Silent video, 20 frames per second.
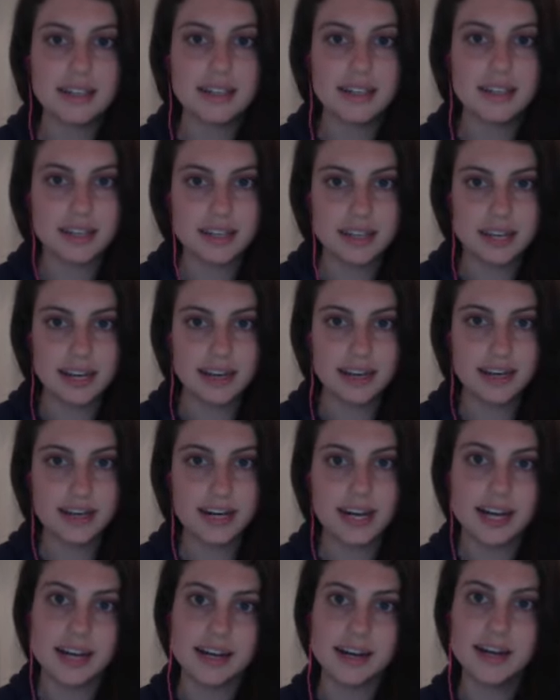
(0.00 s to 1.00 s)
and
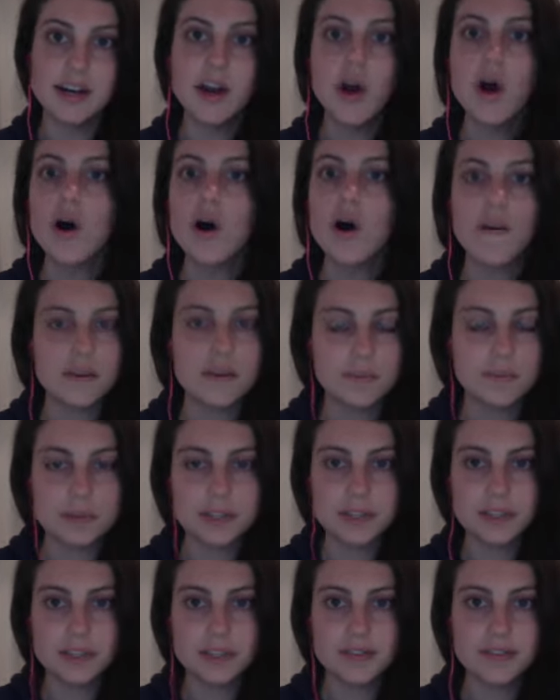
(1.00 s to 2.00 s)
dairy and all the
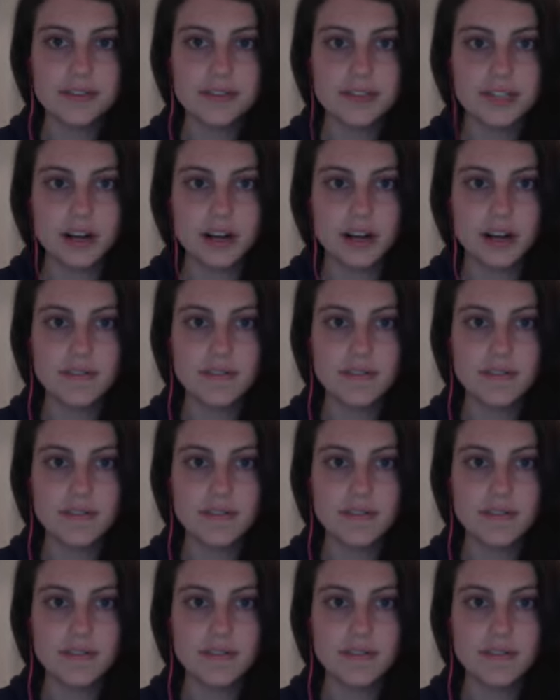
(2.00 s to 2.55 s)
preservatives and all of